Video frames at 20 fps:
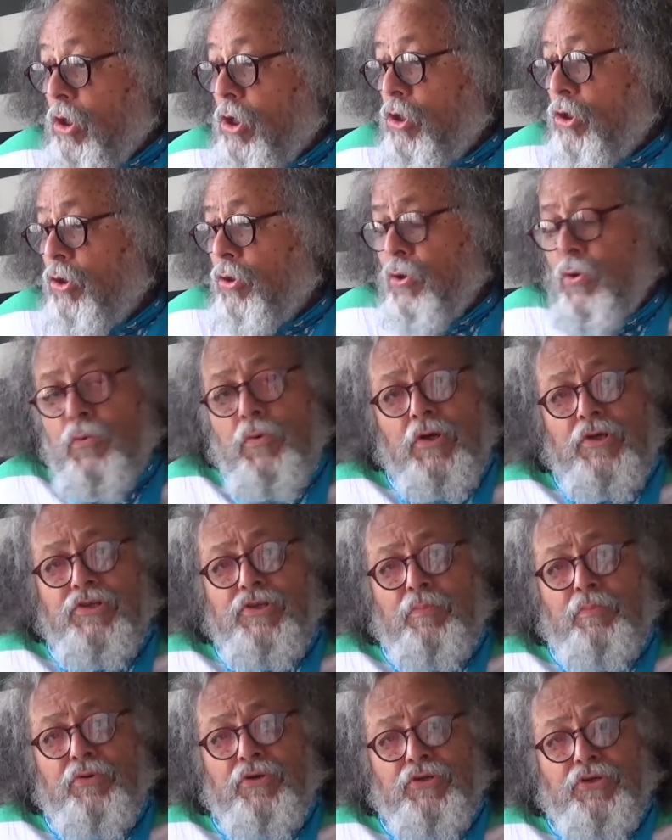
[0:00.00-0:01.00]
who was
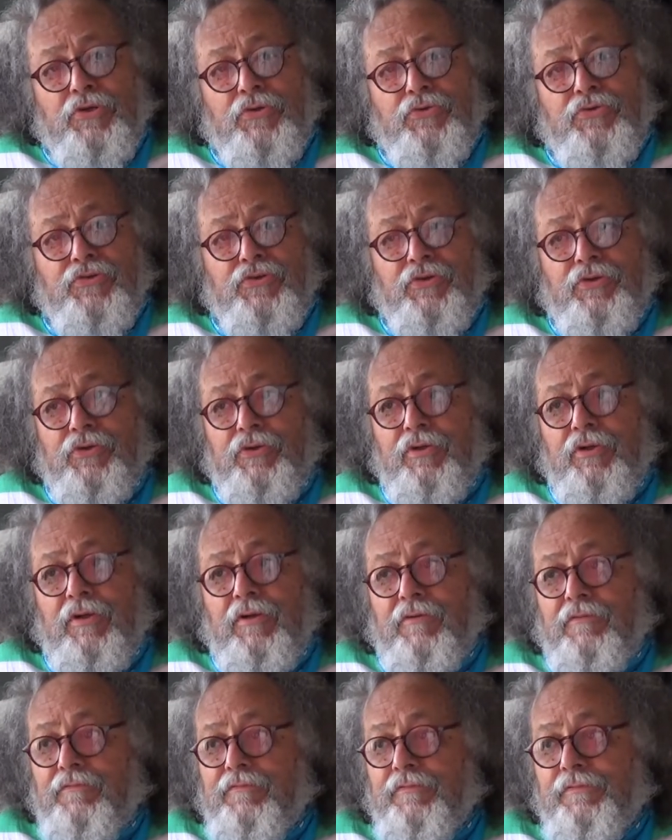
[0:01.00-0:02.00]
a producer
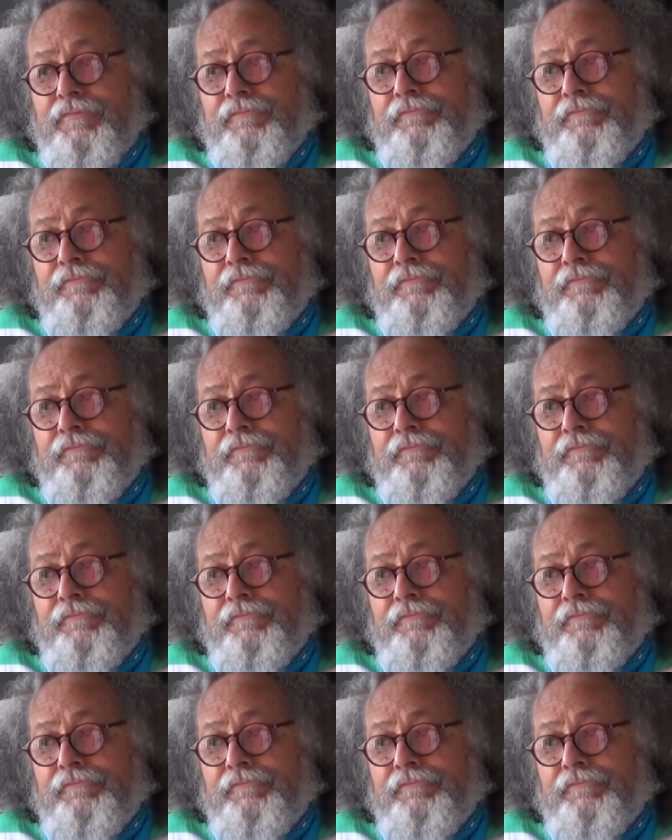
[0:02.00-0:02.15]
of